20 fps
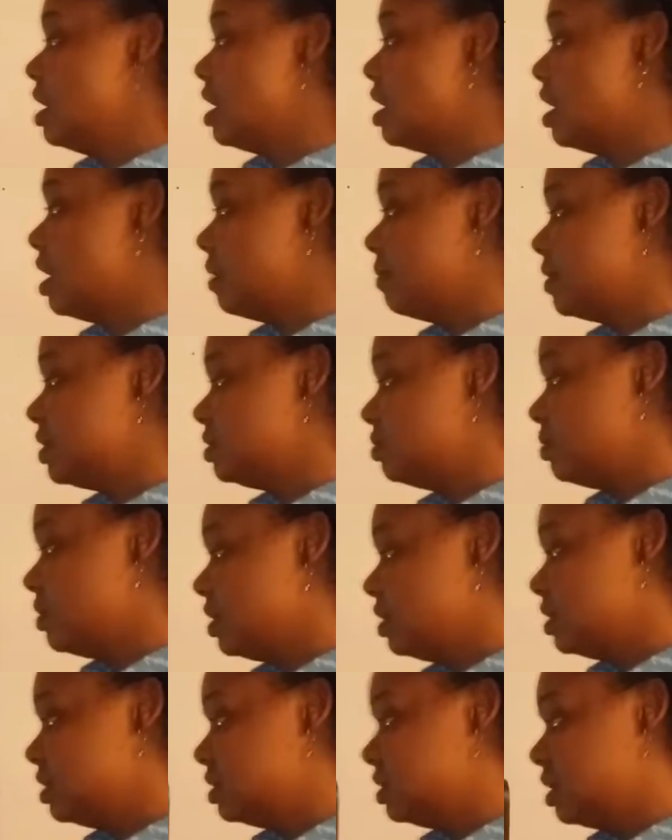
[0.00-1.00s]
as
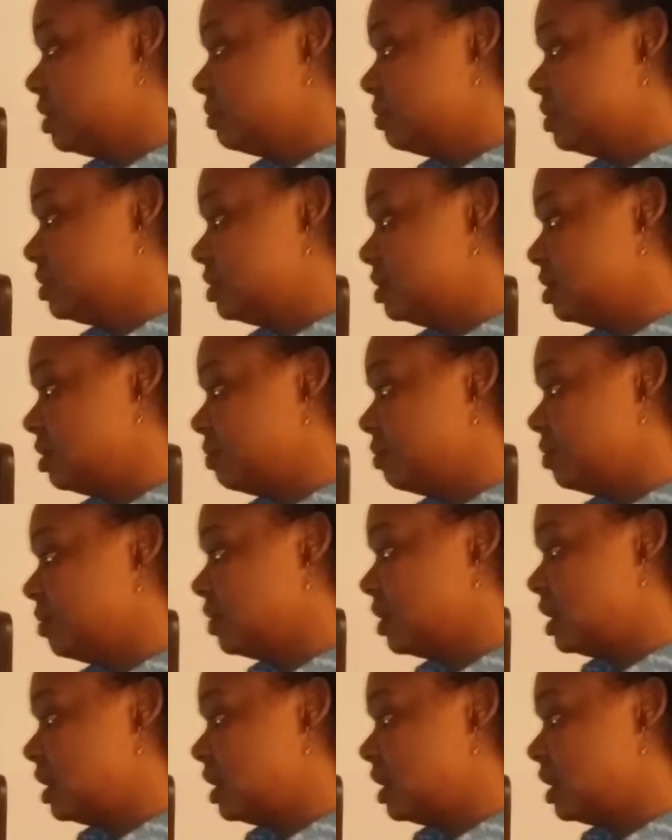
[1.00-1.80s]
well as something simple